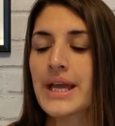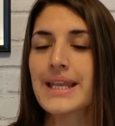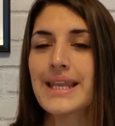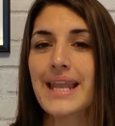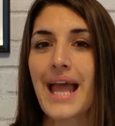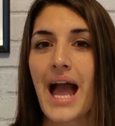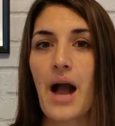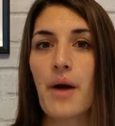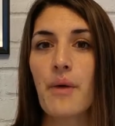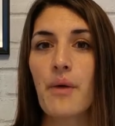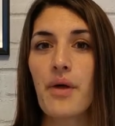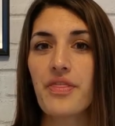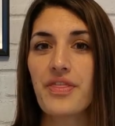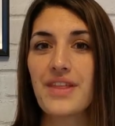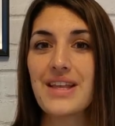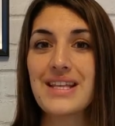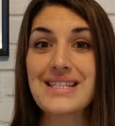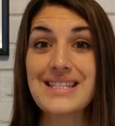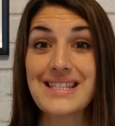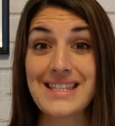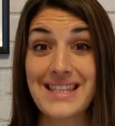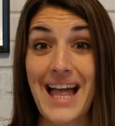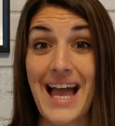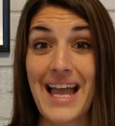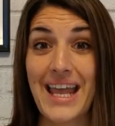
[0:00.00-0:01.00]
Now,
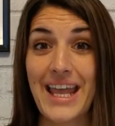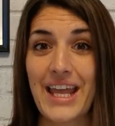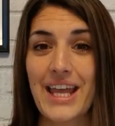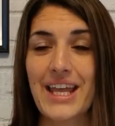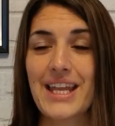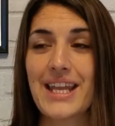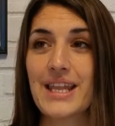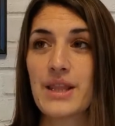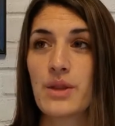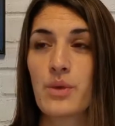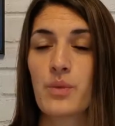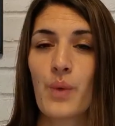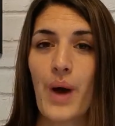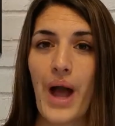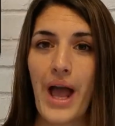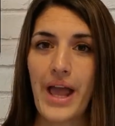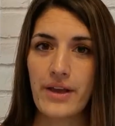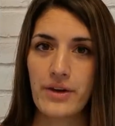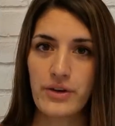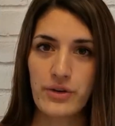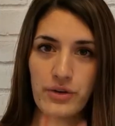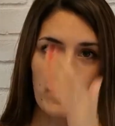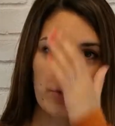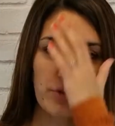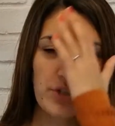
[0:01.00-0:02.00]
this lion in the
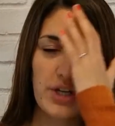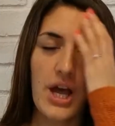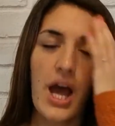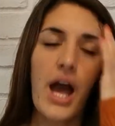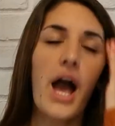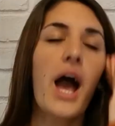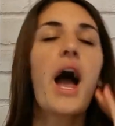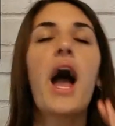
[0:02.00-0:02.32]
wild